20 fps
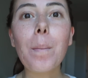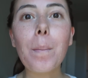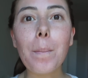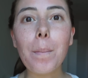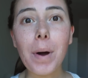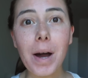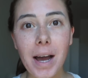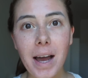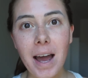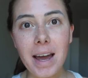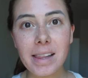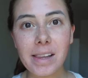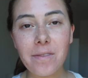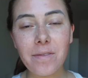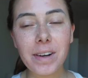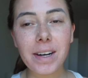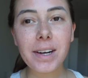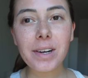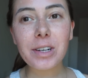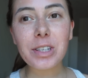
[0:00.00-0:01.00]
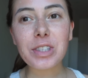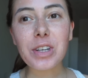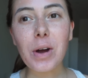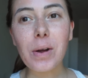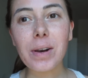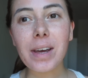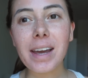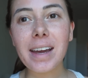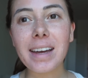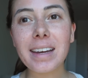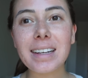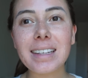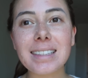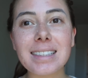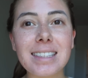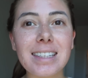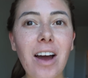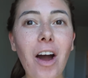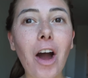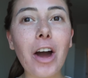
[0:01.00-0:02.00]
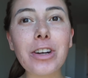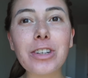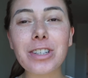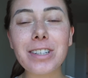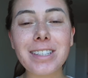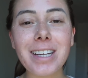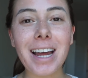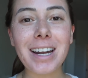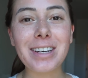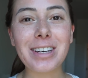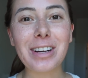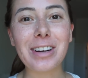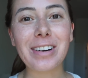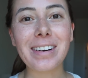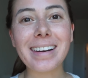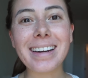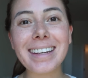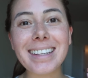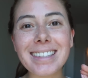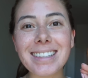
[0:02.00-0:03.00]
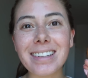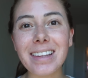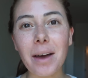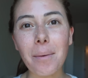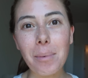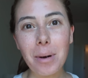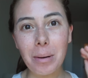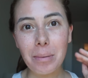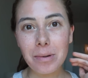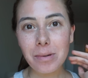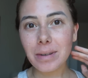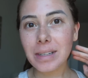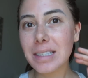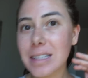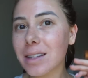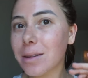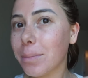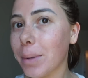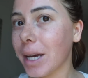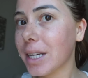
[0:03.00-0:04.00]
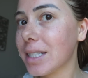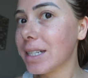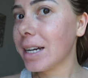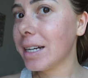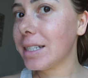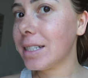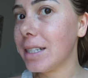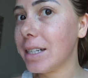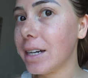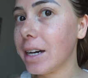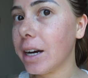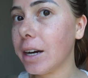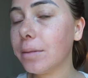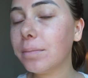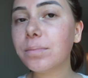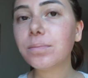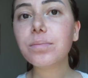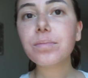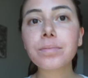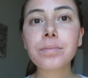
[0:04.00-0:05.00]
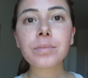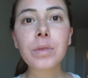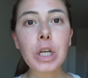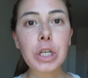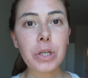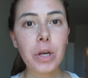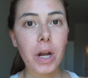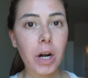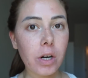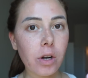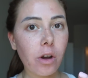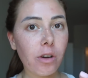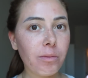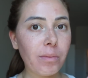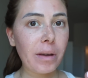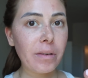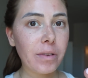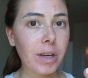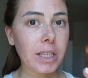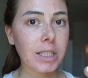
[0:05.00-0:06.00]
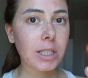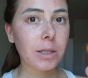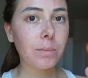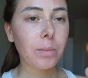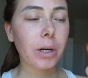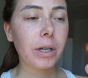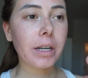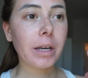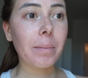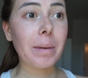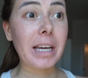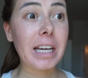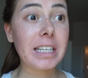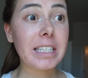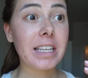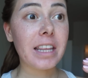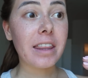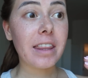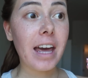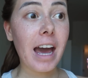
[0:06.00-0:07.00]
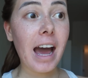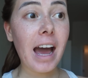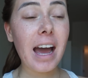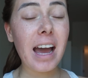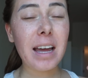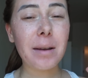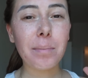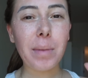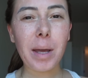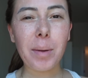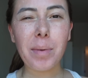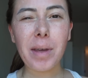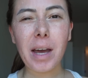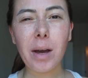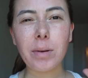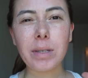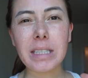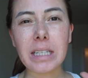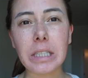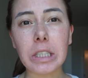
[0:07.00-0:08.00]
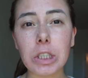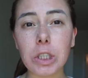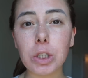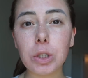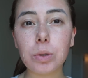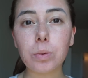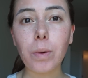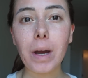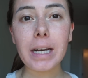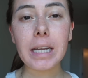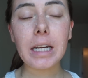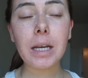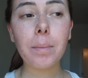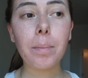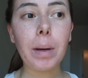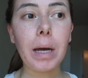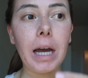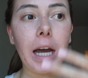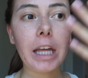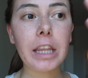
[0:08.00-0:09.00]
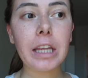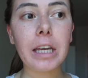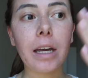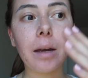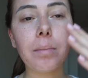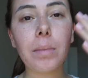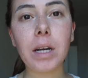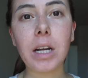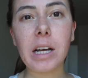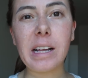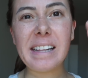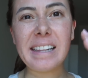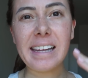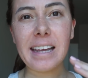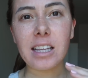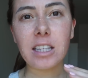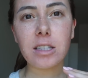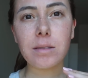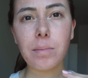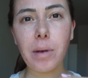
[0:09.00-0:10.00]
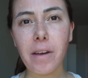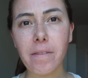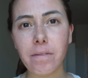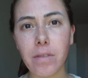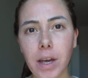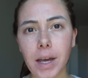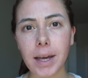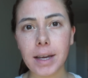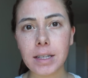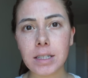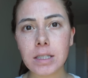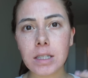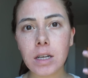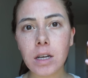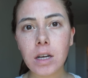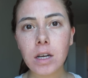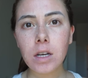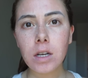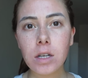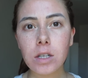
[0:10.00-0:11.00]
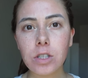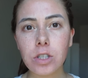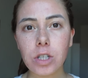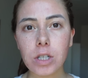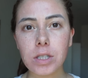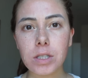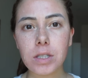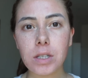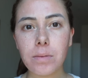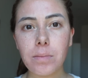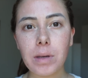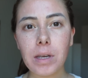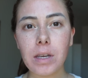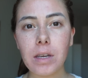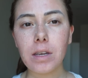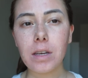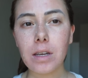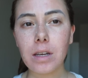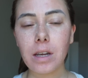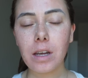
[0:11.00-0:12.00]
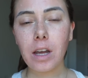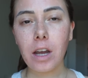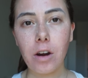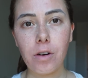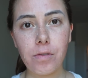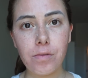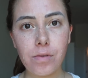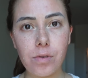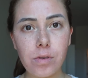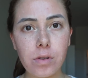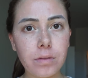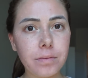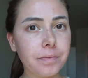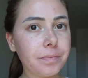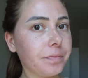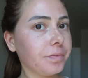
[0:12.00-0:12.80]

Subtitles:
but I live in Arizona and it's 110 degrees, so that probably wasn't the best idea. So I don't know if my face is burning because of that, and maybe I was a little sweaty, but I think I'm gonna cleanse my face just to be careful